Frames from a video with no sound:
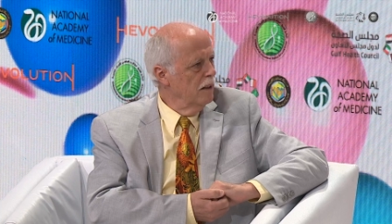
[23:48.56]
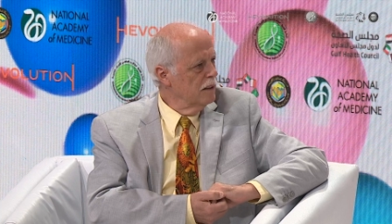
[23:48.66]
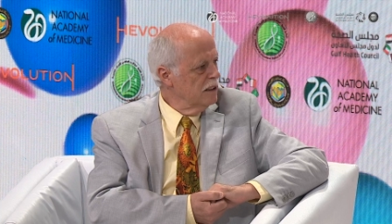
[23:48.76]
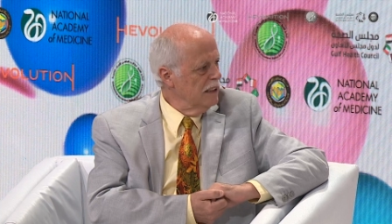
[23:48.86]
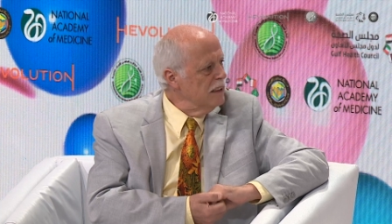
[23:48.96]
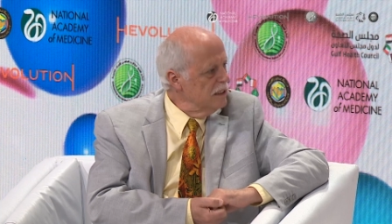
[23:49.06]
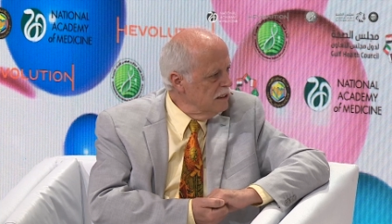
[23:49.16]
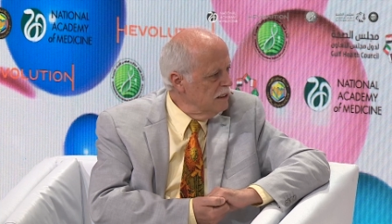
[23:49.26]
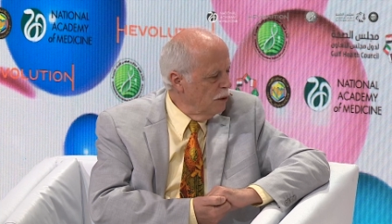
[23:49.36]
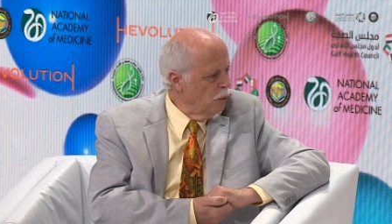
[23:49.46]
changes in
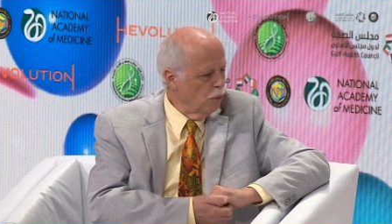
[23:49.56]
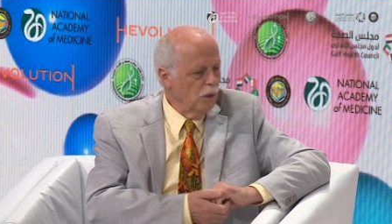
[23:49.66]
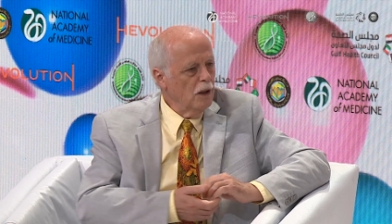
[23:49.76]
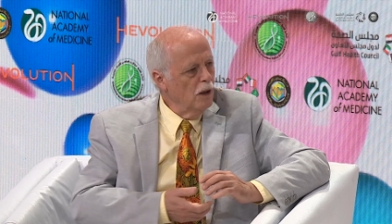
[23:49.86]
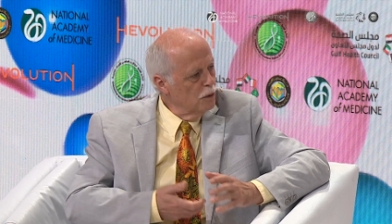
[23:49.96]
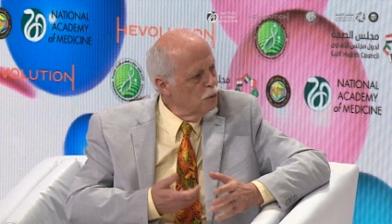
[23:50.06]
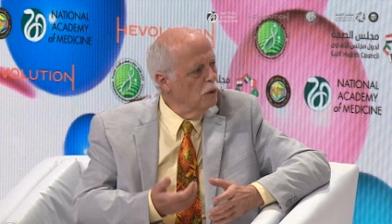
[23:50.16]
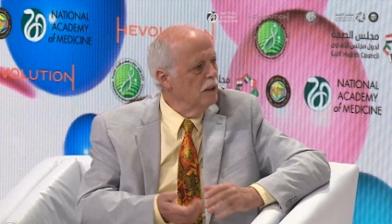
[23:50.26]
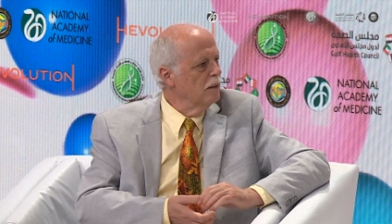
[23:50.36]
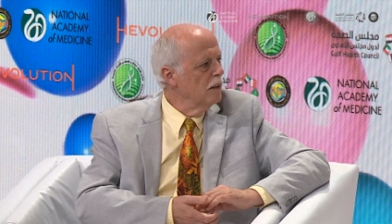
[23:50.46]
the curricula to
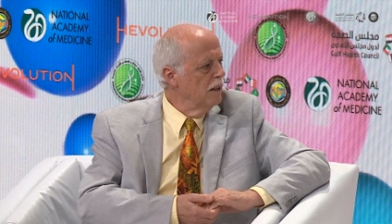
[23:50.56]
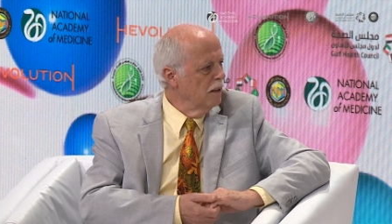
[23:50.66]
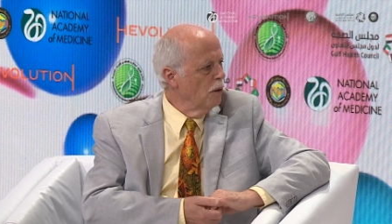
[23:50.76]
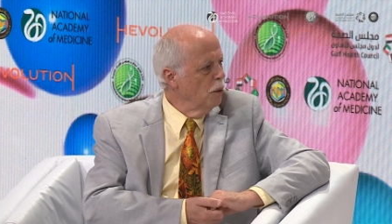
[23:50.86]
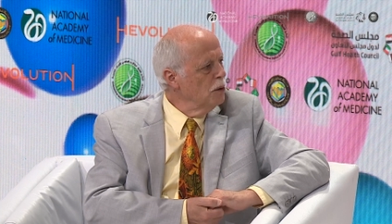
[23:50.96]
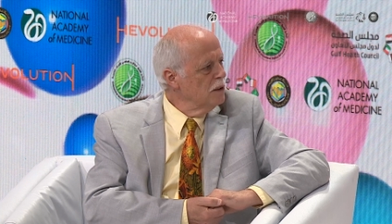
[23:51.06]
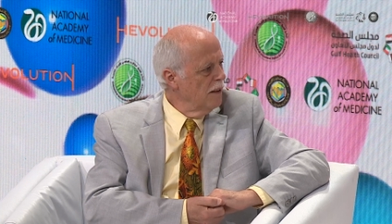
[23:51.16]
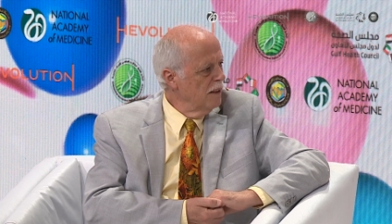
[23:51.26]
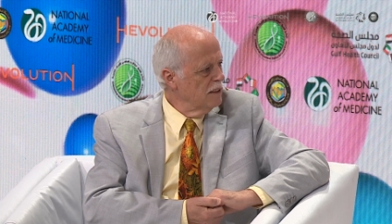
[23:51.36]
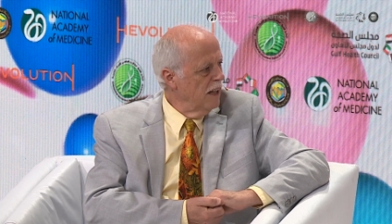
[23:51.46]
include
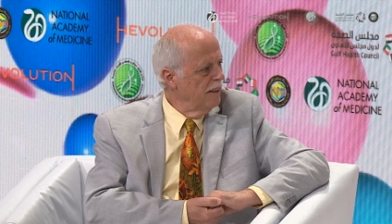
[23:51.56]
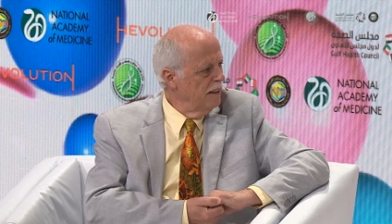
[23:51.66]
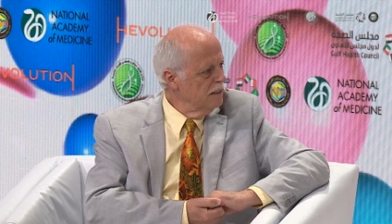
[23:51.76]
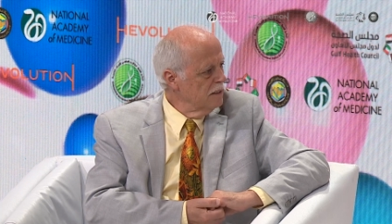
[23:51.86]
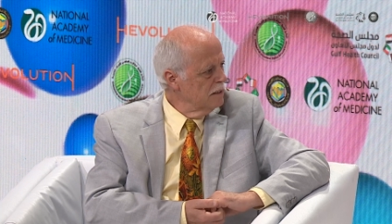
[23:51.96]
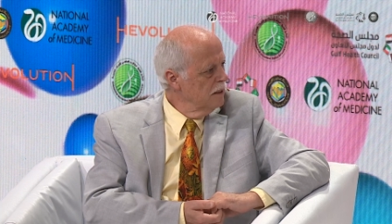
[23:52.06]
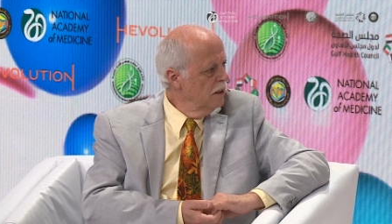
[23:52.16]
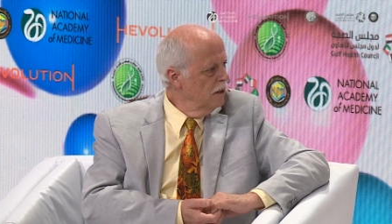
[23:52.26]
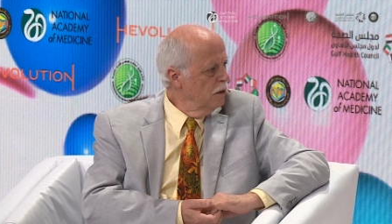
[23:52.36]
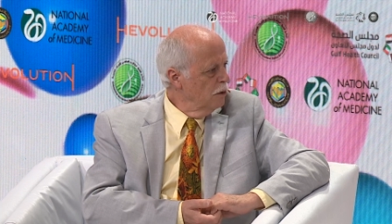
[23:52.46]
things like this?
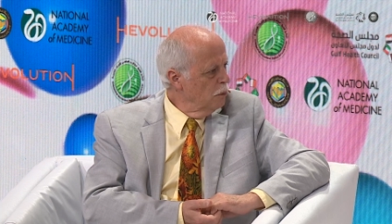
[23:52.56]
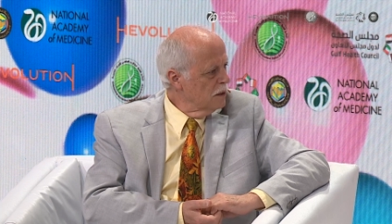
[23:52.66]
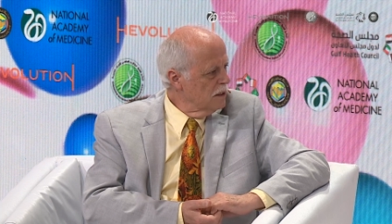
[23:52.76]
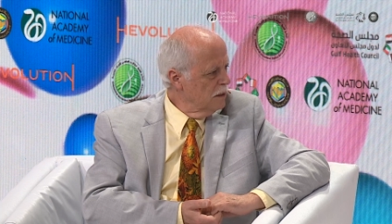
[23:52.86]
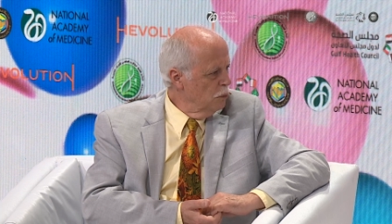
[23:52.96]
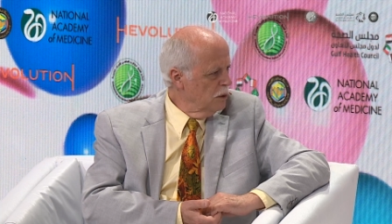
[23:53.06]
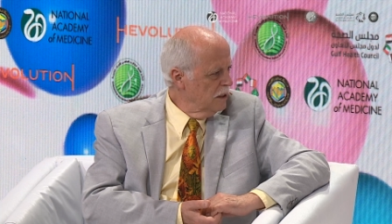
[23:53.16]
Or what's the